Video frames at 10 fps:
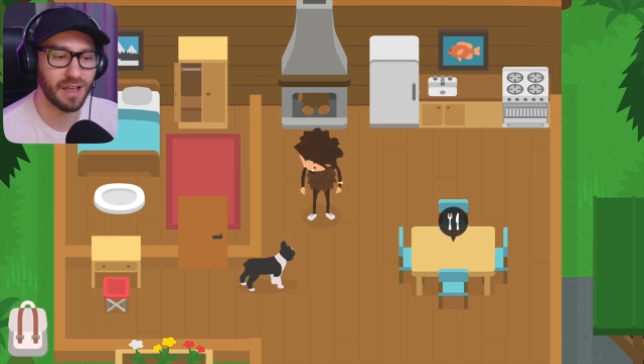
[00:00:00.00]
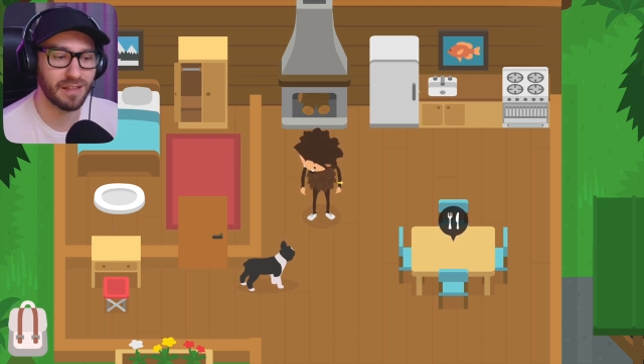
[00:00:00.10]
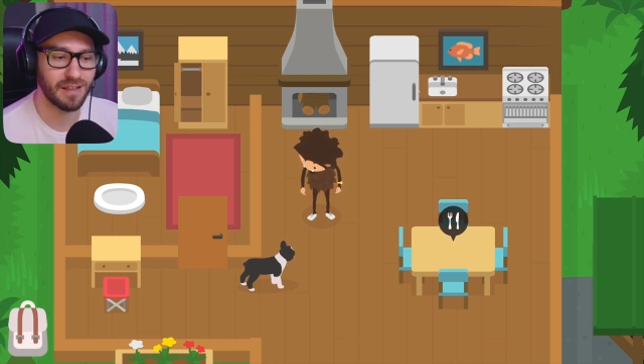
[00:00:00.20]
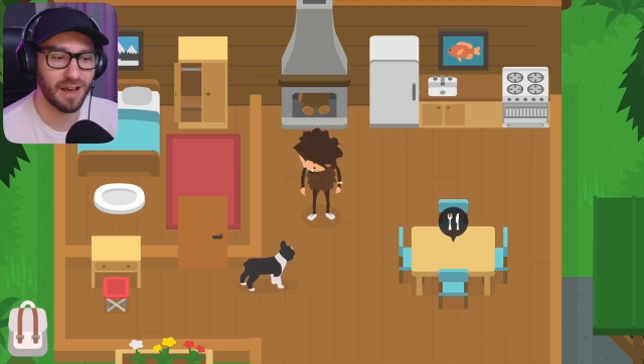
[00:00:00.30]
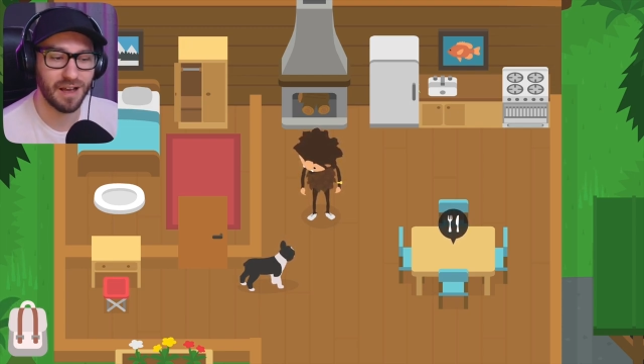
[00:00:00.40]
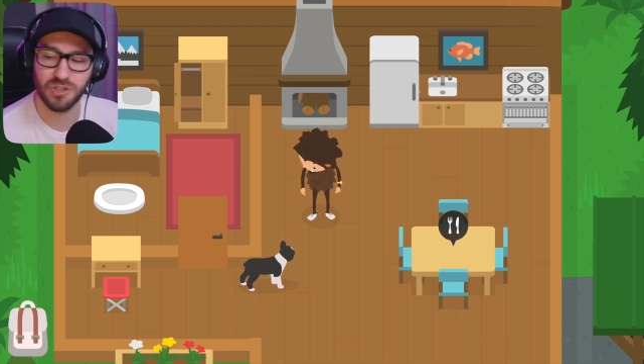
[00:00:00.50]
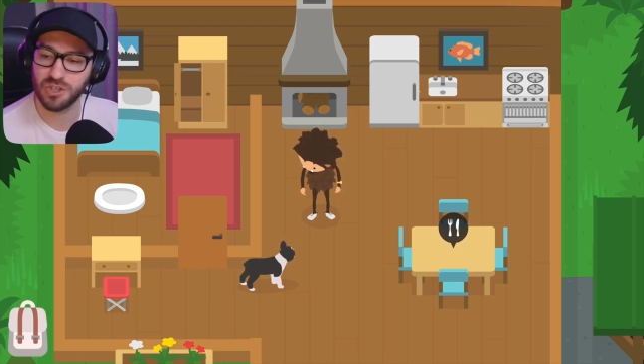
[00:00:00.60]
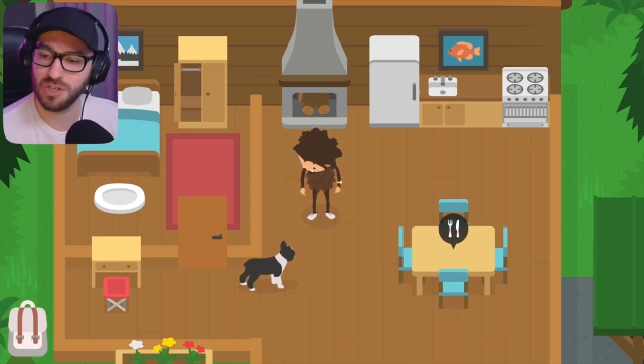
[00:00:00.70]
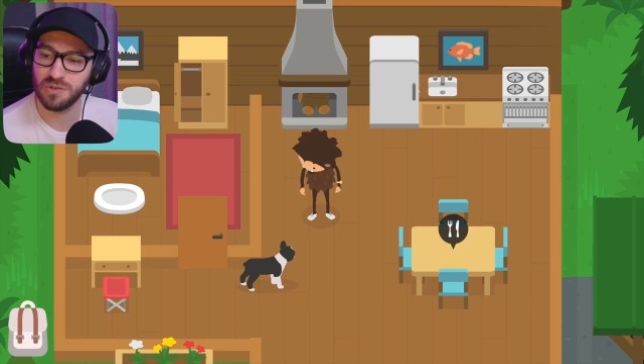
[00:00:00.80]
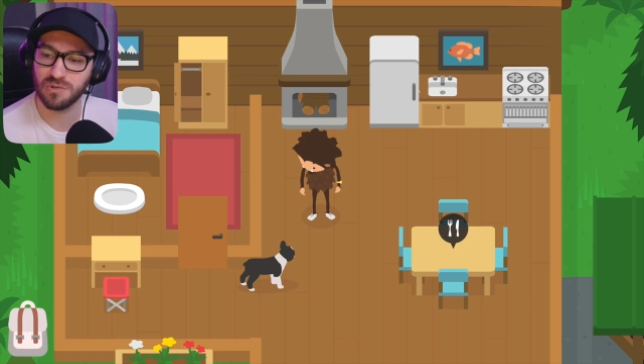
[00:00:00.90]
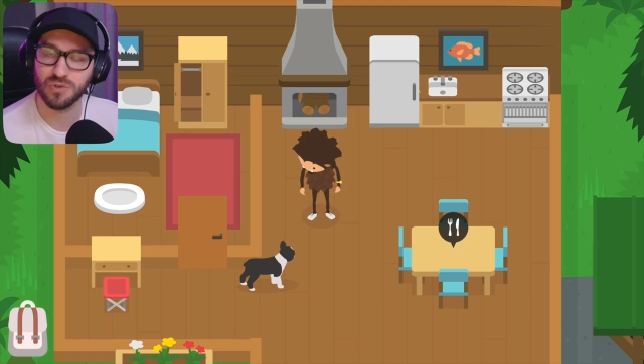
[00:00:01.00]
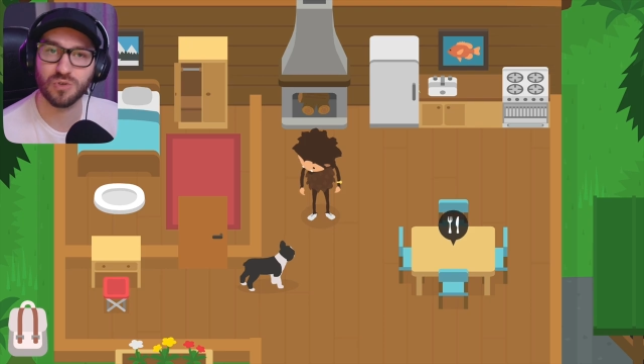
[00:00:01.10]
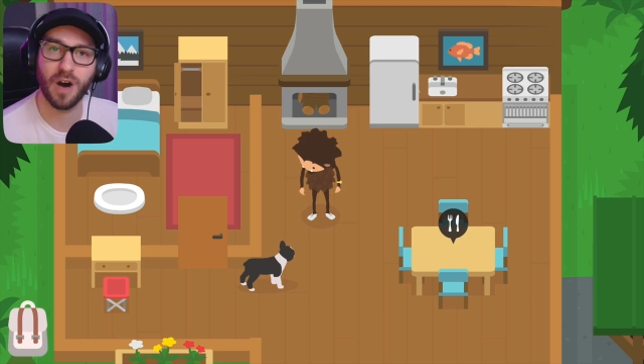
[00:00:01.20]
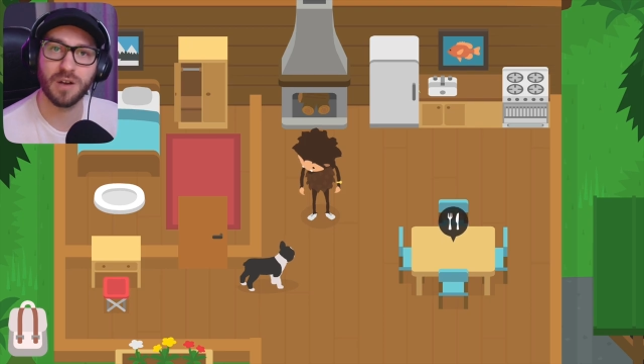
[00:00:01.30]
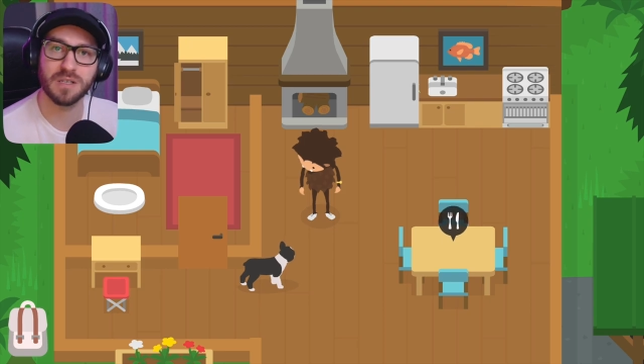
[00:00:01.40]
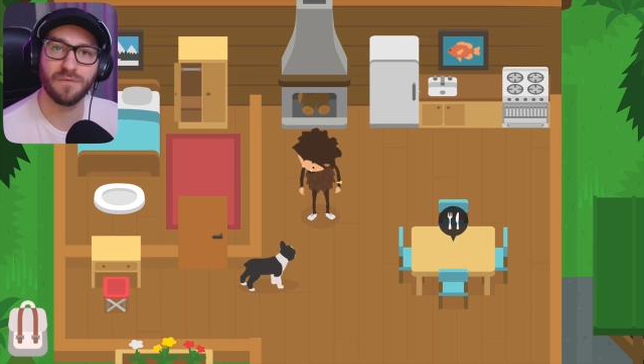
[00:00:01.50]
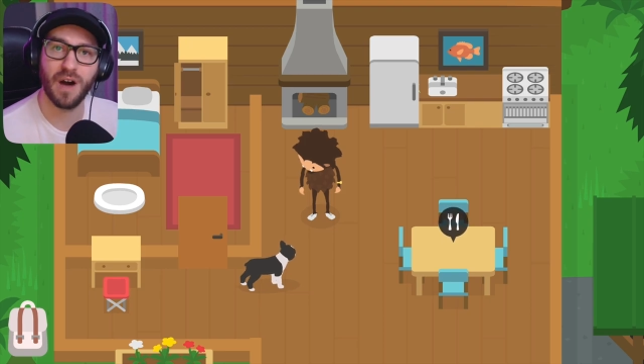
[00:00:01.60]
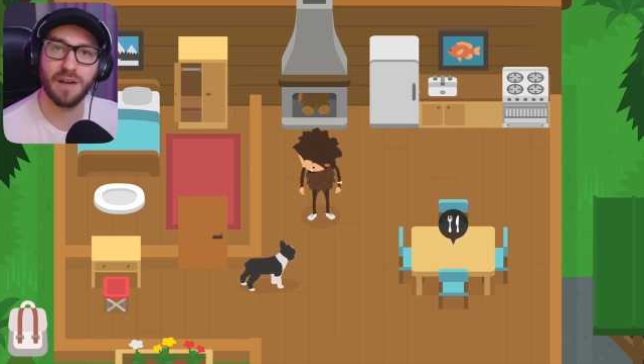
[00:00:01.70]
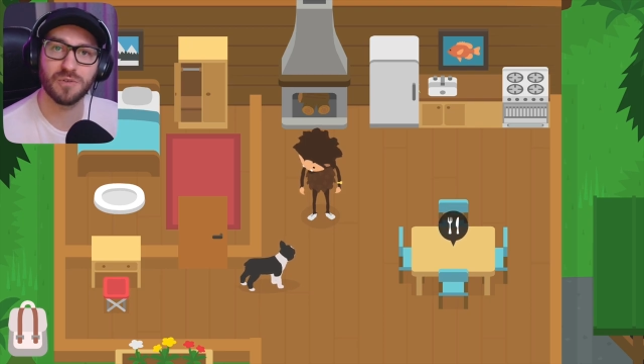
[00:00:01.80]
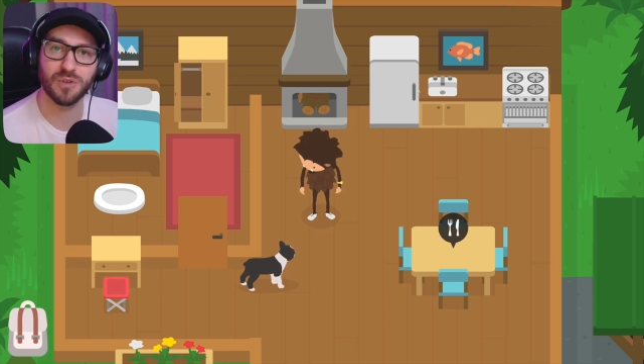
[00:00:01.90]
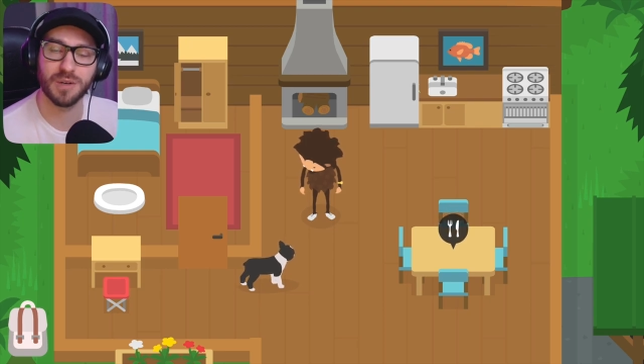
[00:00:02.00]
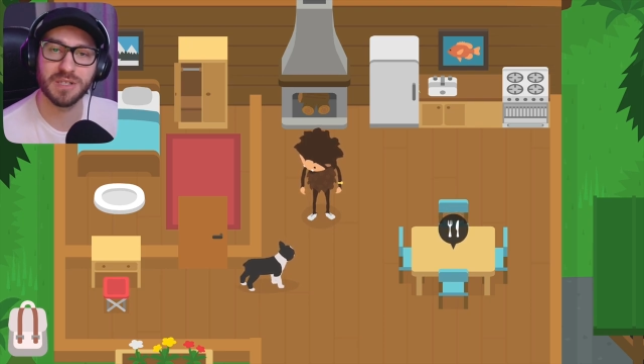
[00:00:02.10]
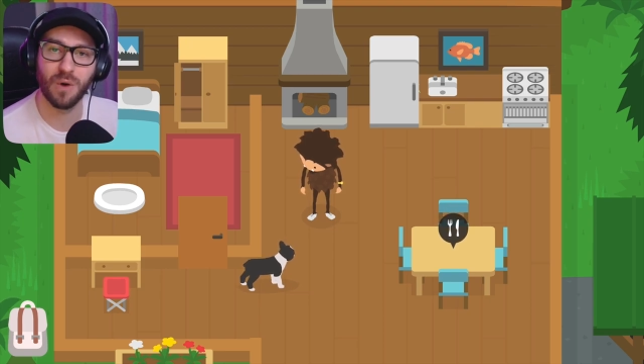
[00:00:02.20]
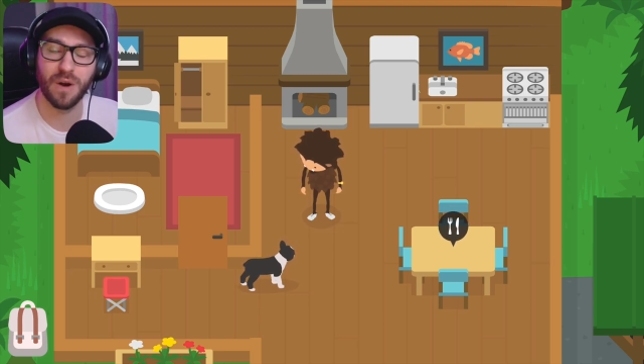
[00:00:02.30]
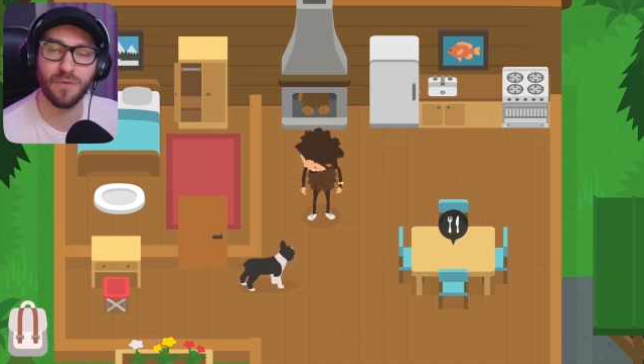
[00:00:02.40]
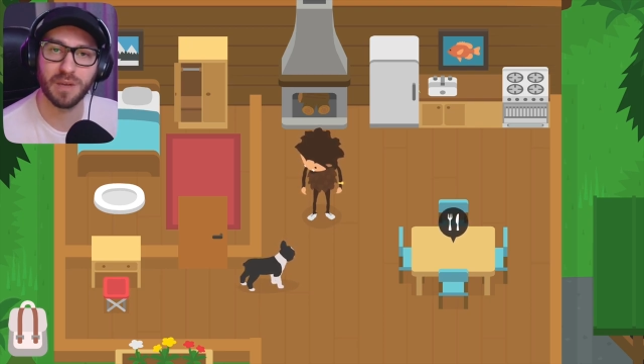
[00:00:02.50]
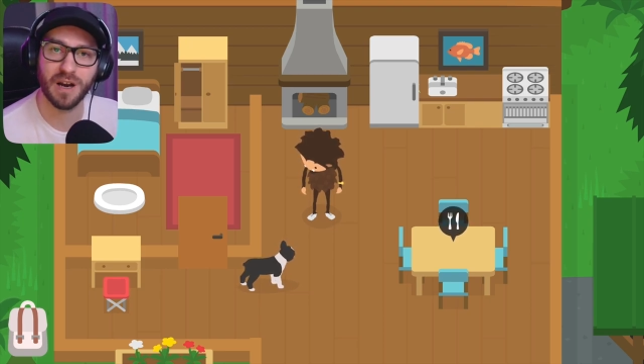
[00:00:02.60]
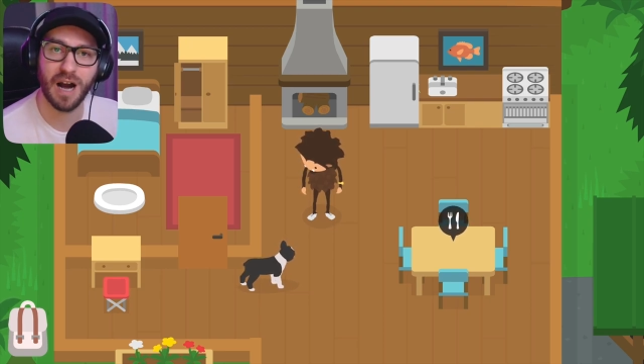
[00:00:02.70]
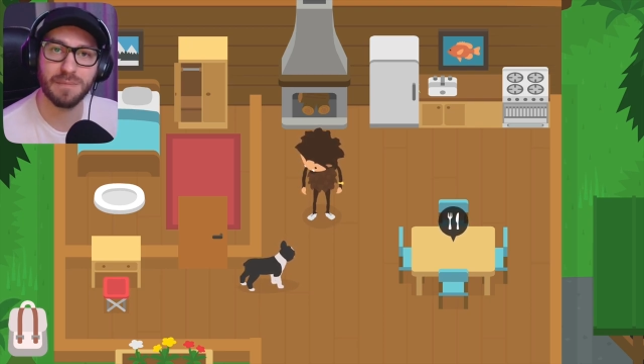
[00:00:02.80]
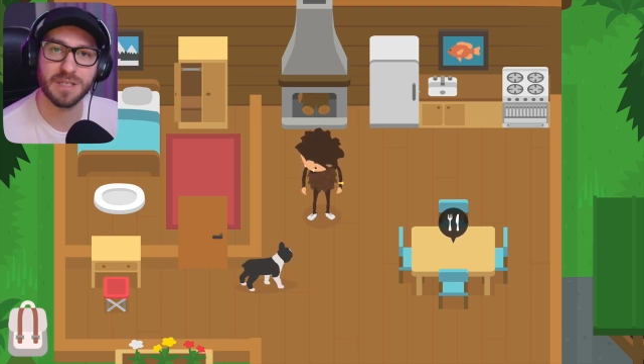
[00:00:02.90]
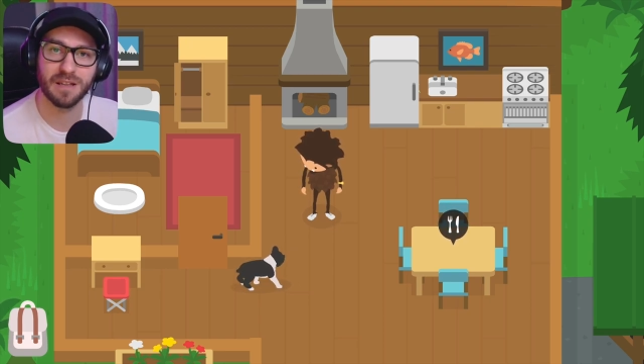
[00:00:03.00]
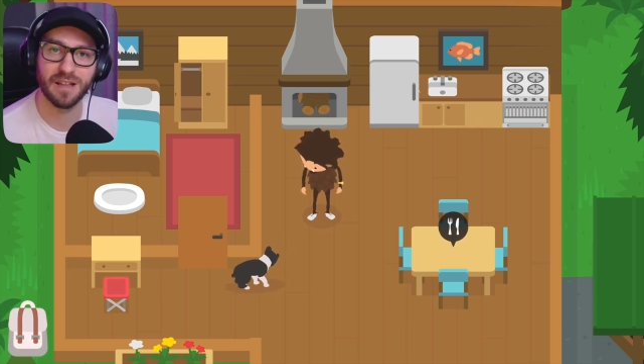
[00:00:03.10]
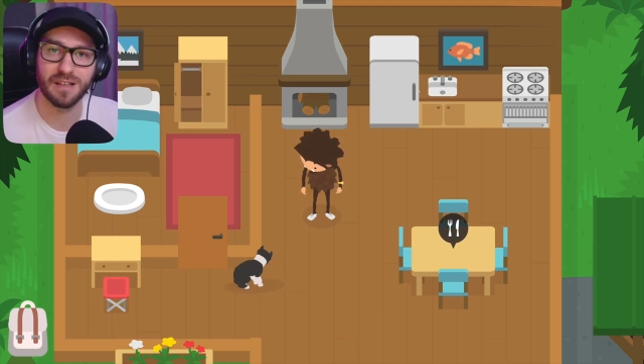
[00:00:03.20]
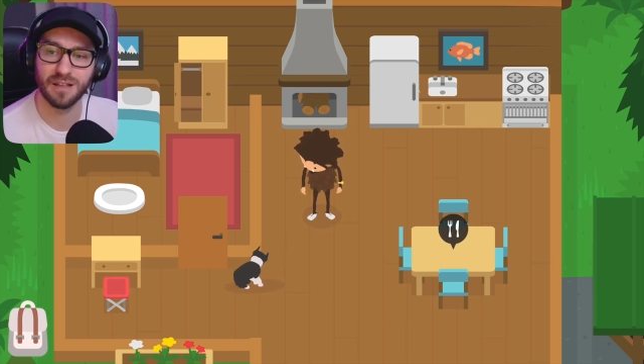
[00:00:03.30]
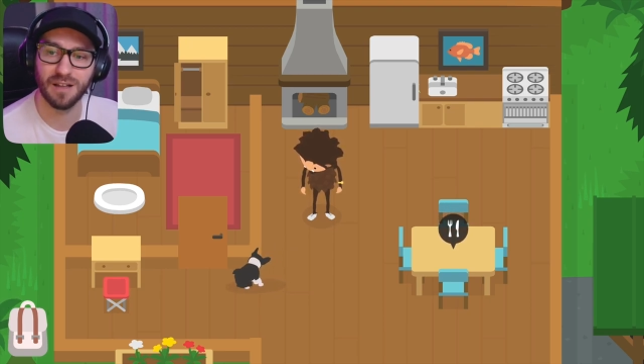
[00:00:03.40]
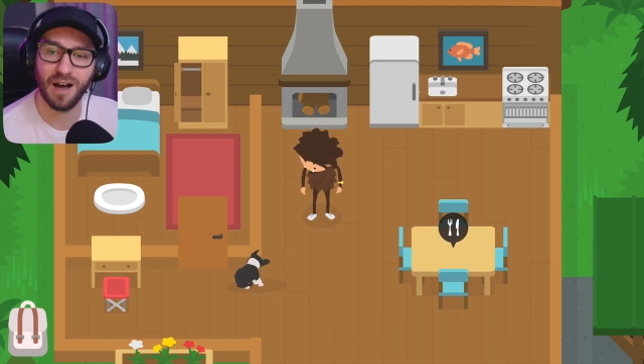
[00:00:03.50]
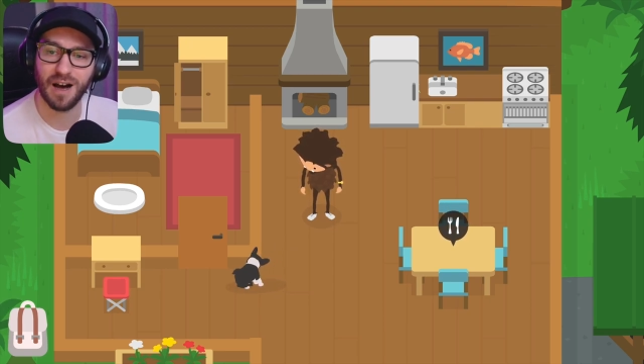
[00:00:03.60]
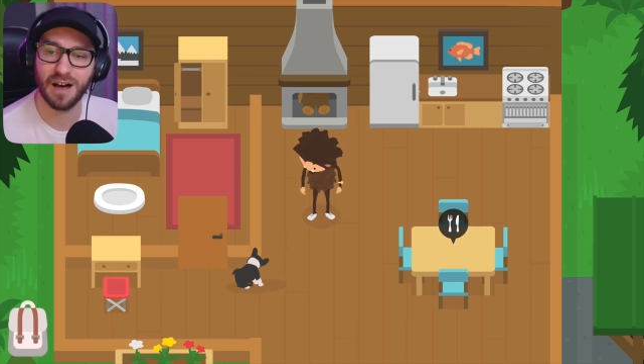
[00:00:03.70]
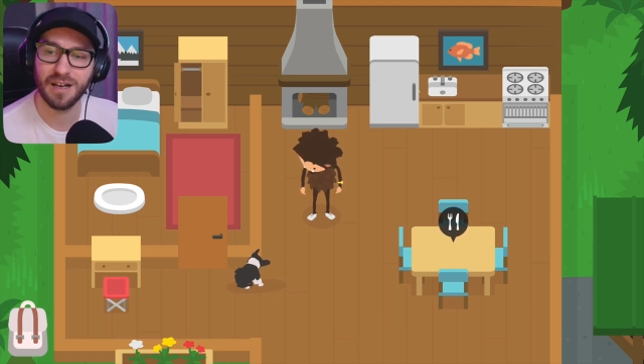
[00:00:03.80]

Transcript: and uh, just try to survive, try to stay away from the cops and the, the law.